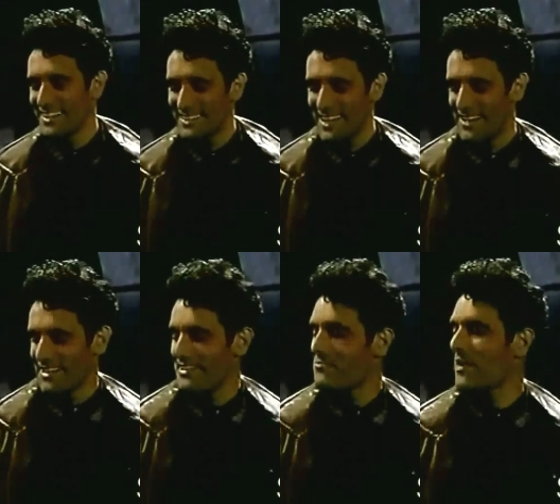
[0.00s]

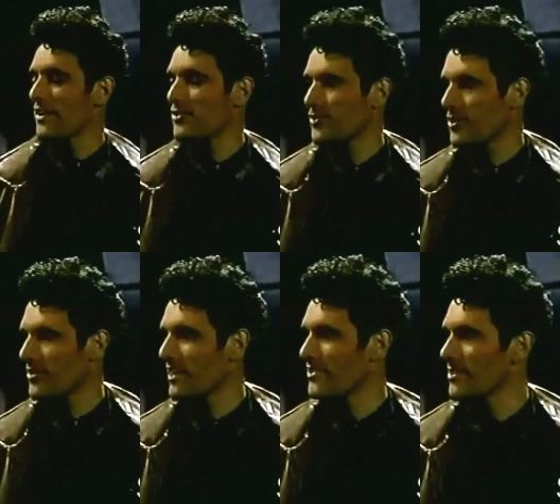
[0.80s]
I need to make
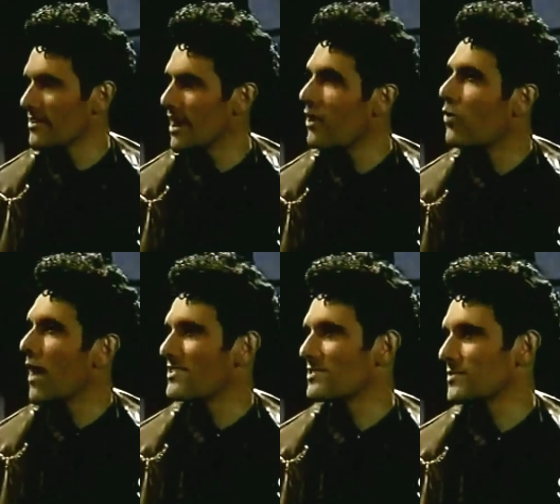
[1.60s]
sure that your uh,
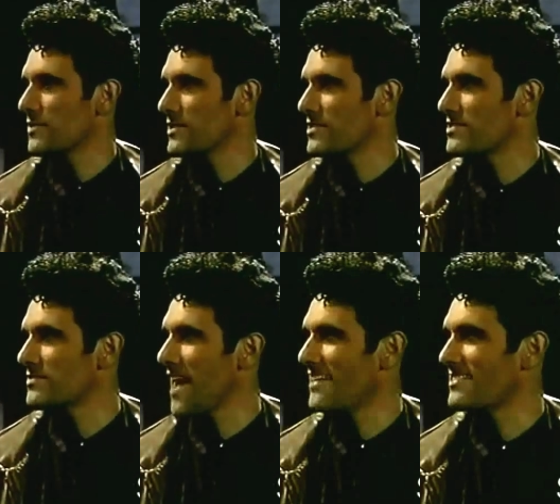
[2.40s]
quest for
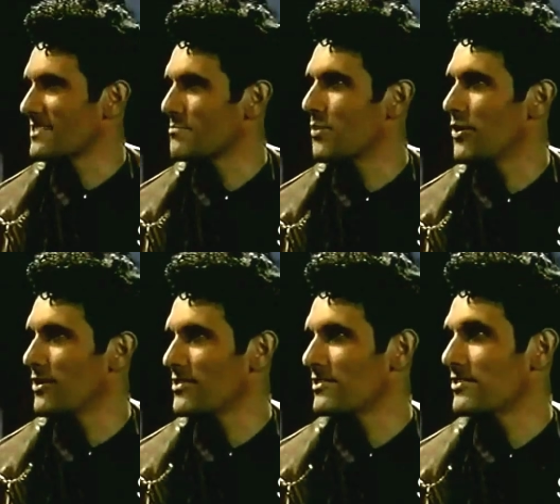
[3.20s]
this fancy
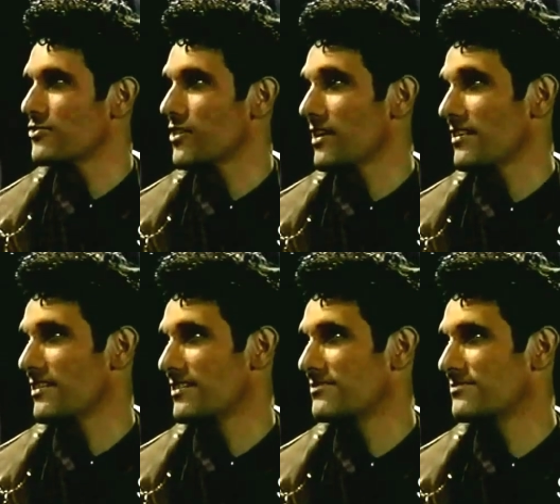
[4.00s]
bird is
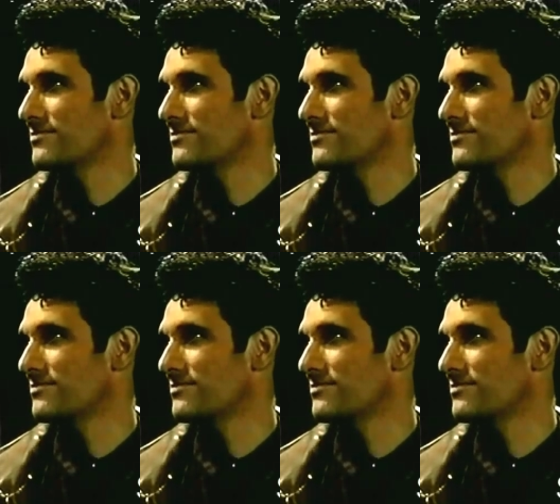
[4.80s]
legit.